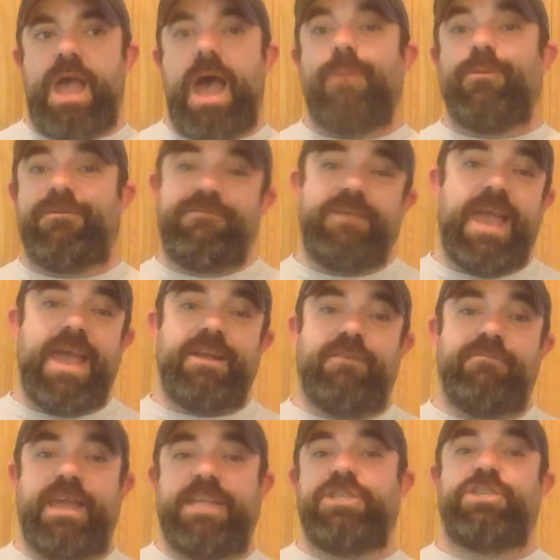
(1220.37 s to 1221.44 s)
a fan
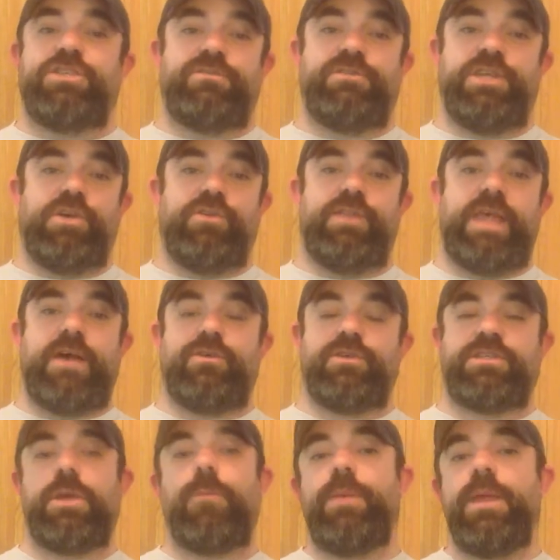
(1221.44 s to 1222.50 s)
of Agents of S.H.I.E.L.D. Now,
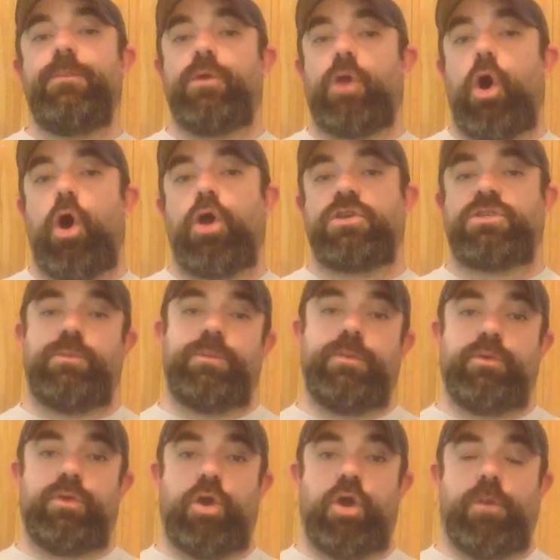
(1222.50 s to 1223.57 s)
some people are, some
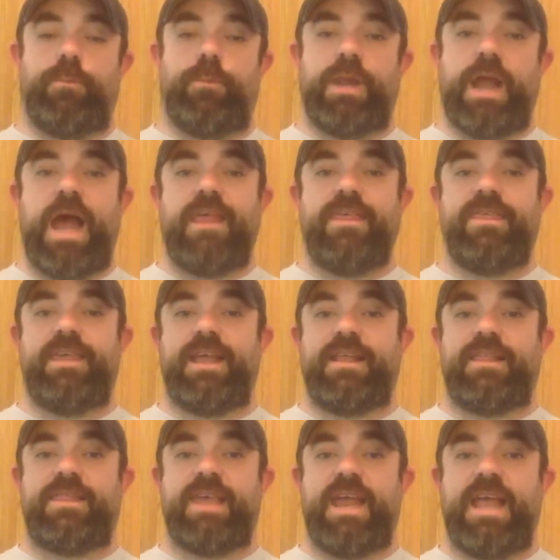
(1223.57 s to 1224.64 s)
people aren't, but I
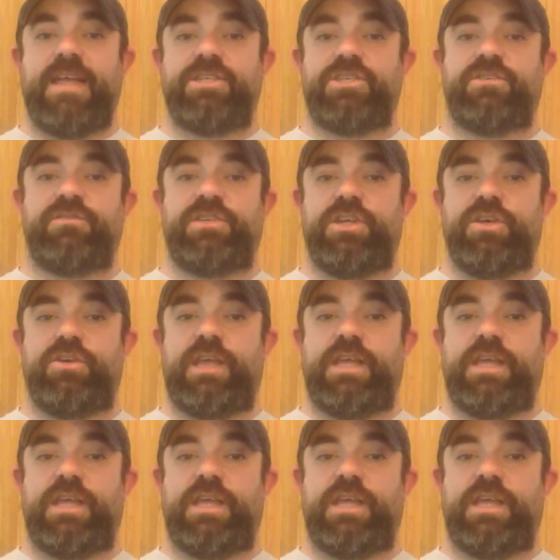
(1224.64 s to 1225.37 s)
think that Agents of S.H.I.E.L.D.